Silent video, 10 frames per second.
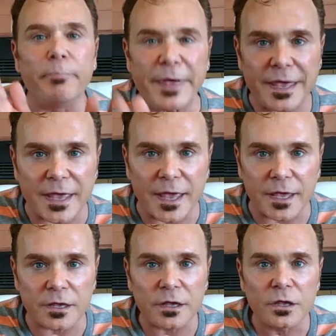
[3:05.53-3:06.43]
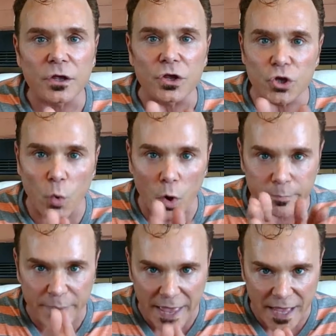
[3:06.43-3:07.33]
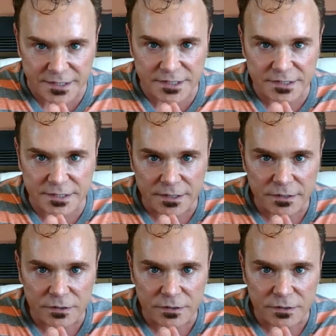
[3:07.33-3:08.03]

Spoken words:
being your best